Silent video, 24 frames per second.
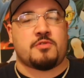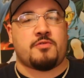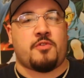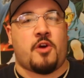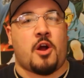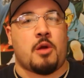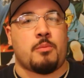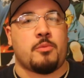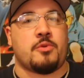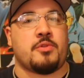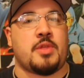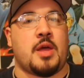of
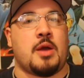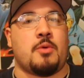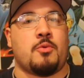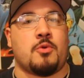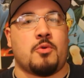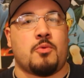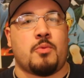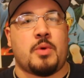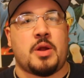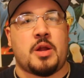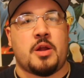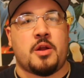armor that
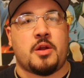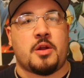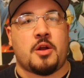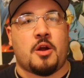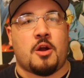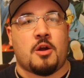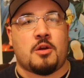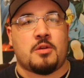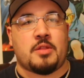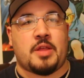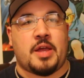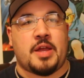we're wearing
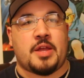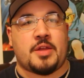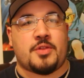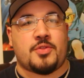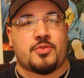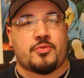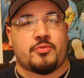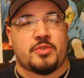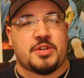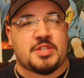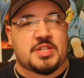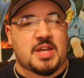are
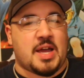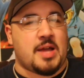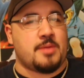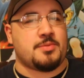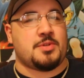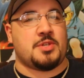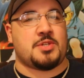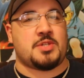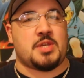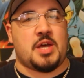like 3 times the